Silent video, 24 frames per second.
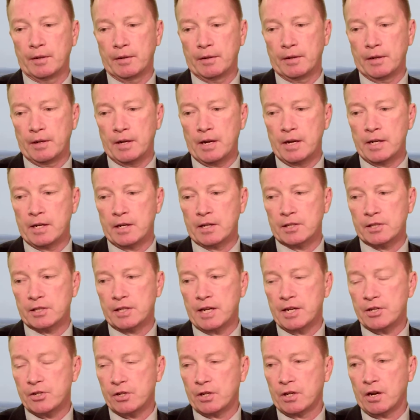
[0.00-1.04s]
ICOS
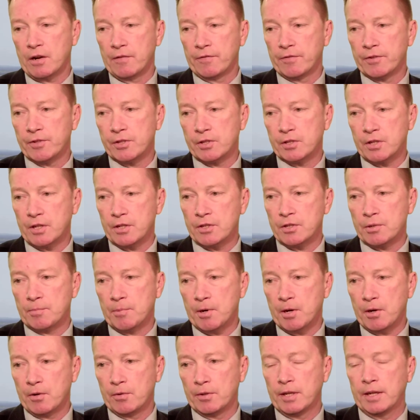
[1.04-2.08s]
National Conference is on
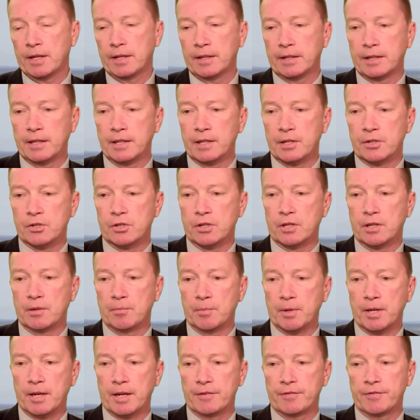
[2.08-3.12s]
tomorrow in Killashee, and we
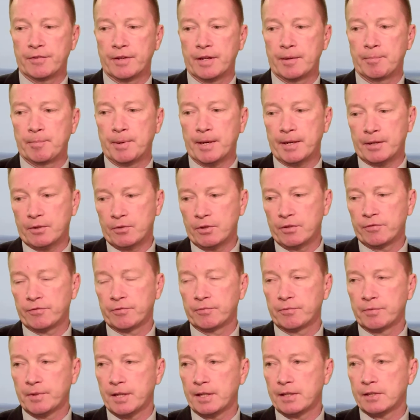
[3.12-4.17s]
have Pat Griffin from
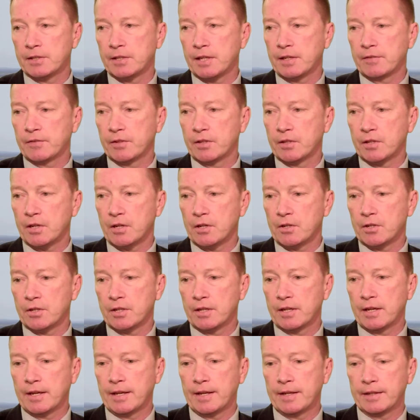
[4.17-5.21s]
the Health and Safety Authority
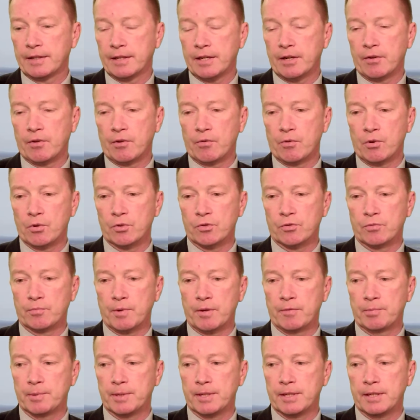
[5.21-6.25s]
and Kieran Roach from
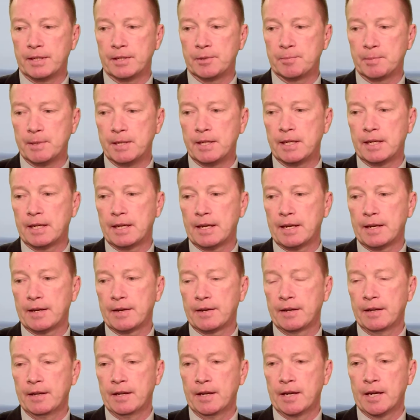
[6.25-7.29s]
FBD speaking at it,
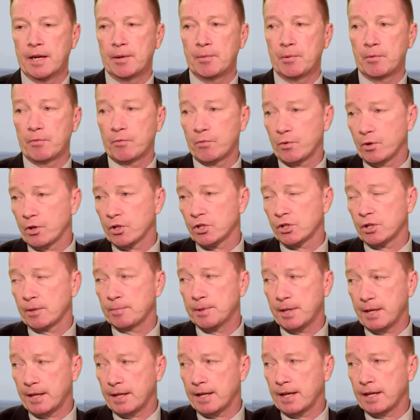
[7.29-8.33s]
and we have a workshop
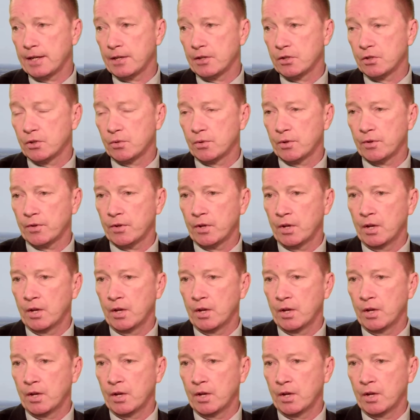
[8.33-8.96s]
dedicated to it.